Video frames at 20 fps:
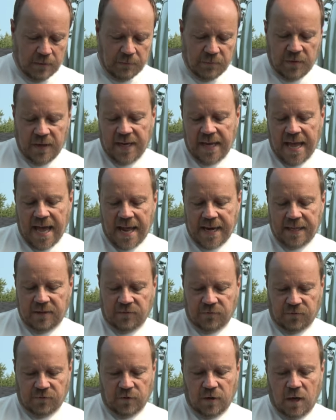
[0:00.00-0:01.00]
They got it
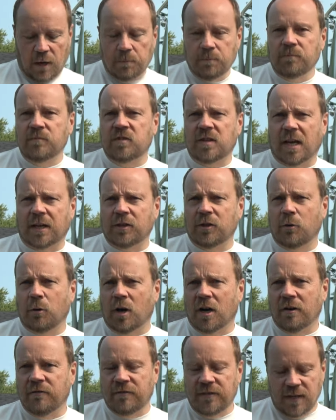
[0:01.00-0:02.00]
from
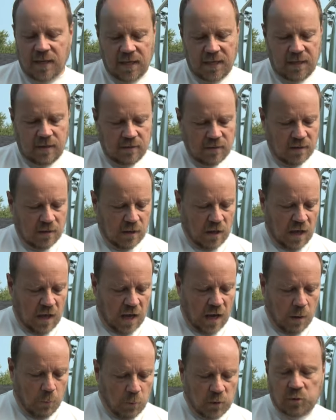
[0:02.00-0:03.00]
TechnoRV,
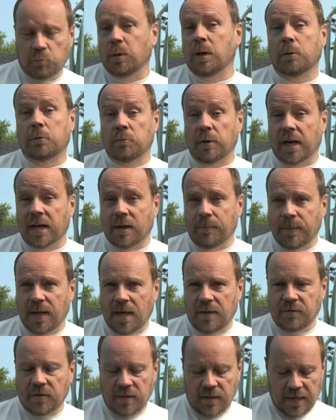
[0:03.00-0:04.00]
um, which we would
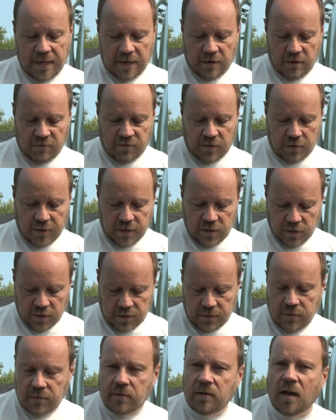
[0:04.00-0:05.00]
recommend. They are a very good
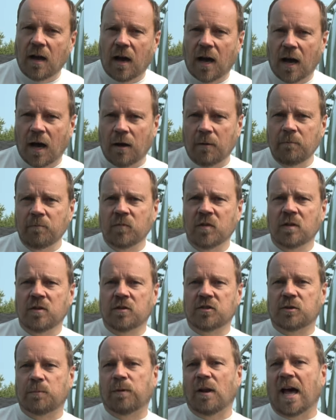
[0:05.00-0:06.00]
uh,
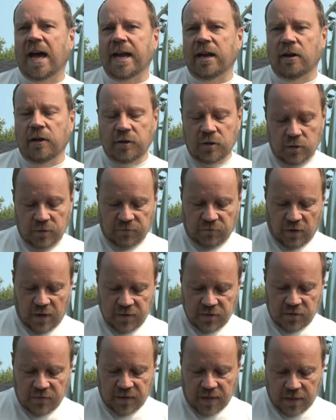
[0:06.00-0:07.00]
supplier and good
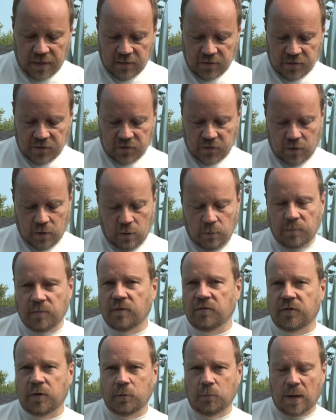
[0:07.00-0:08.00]
friends of ours. So
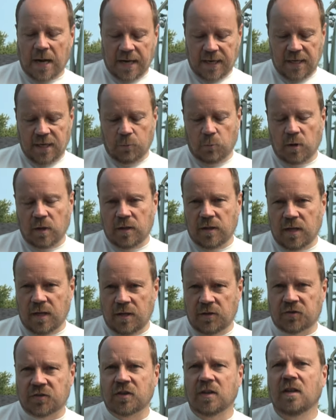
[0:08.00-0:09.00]
if you want to get one of
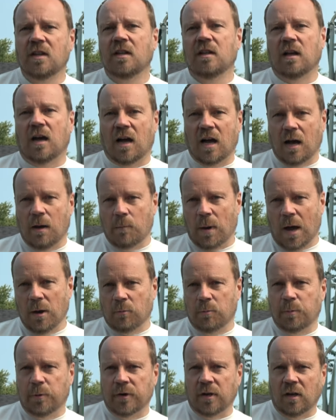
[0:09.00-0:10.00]
these, um, I
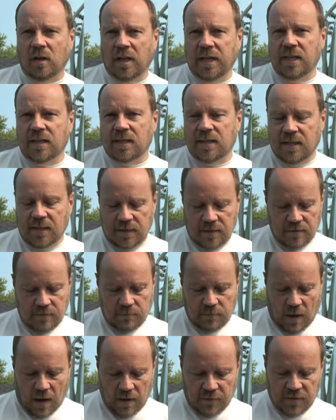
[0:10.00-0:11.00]
will put a link in
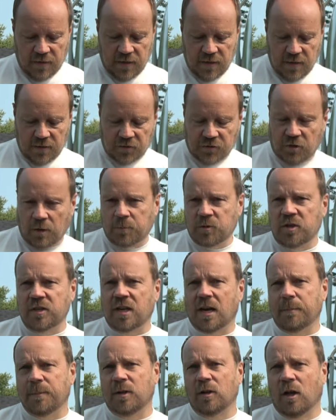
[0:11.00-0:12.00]
the description
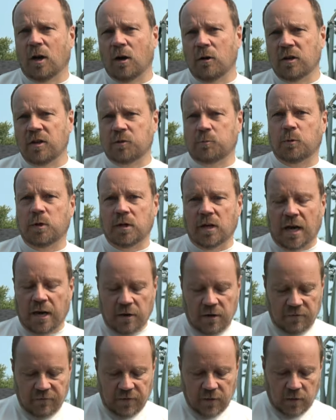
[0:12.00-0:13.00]
down below, because we
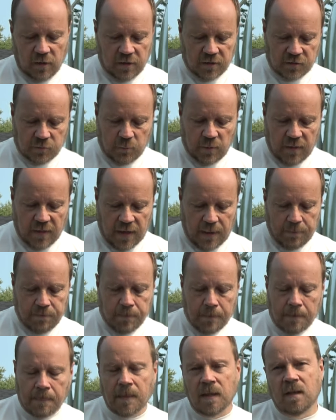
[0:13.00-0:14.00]
are affiliates with them.
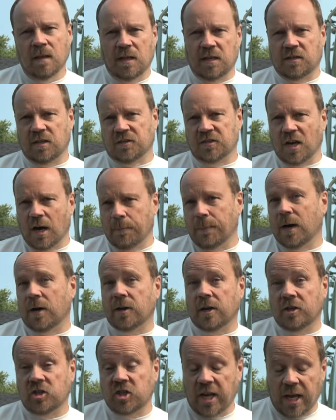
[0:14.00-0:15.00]
It does help out
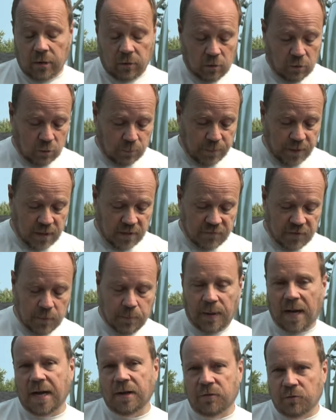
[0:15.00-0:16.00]
our channel a little bit if you
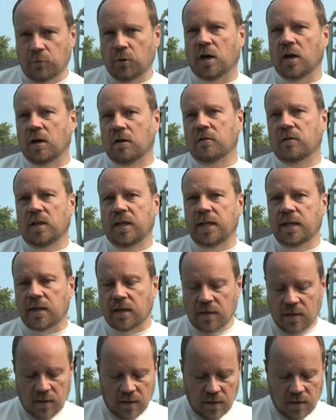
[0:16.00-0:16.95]
buy through our link.